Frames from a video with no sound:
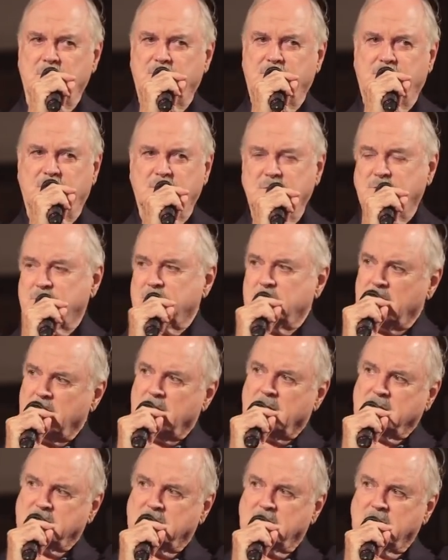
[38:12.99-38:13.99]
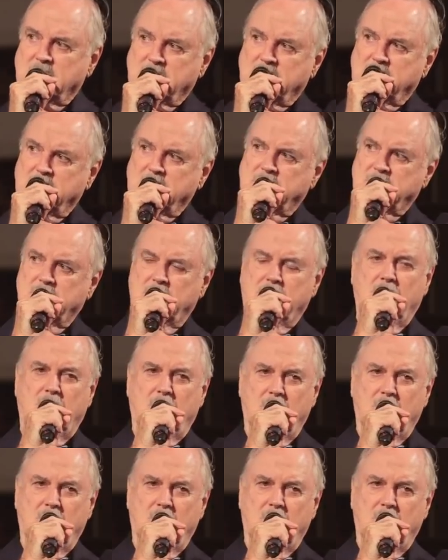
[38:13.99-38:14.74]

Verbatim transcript: first realization is that